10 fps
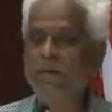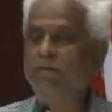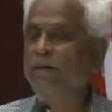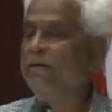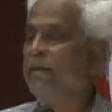
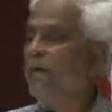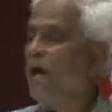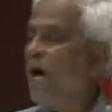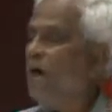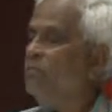never take
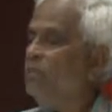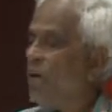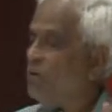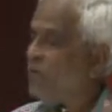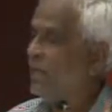arms
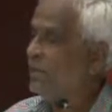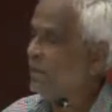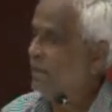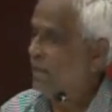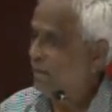outside
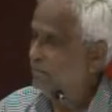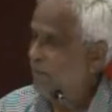India.